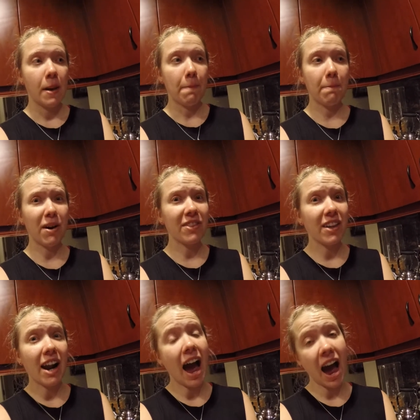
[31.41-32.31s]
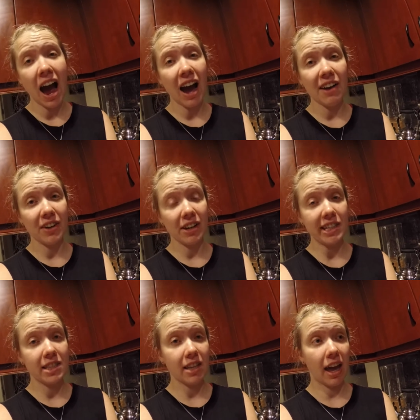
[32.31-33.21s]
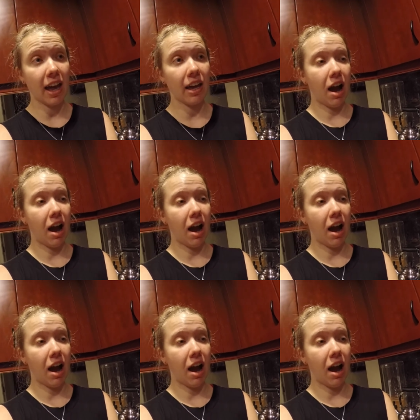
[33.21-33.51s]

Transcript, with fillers: month and a half, I'd say,